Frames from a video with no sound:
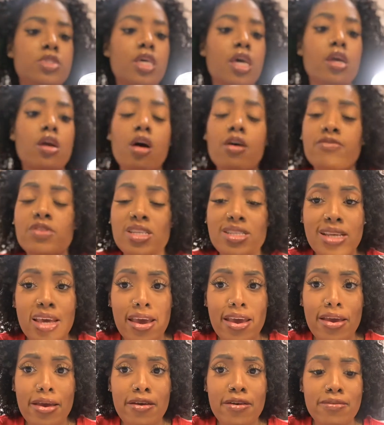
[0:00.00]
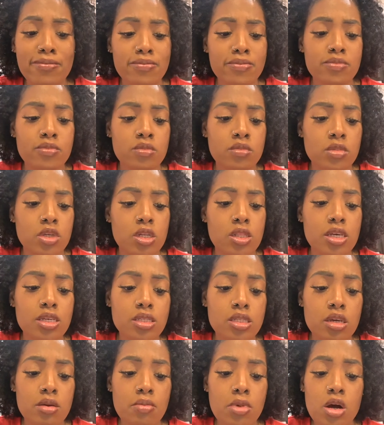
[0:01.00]
Take Off the Day
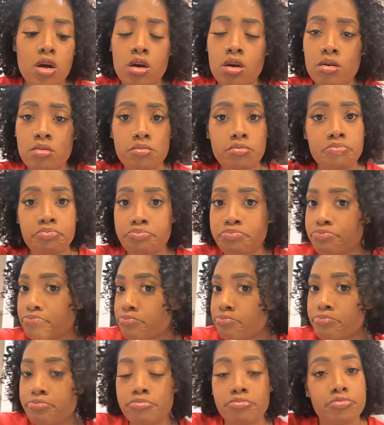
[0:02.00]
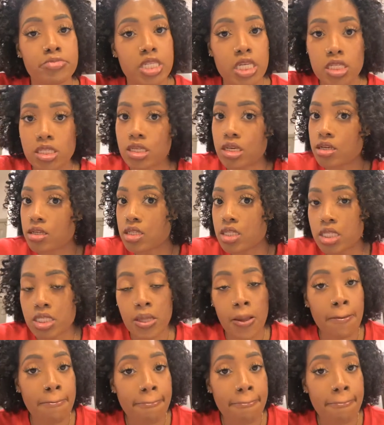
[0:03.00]
Cleansing Balm. Sis,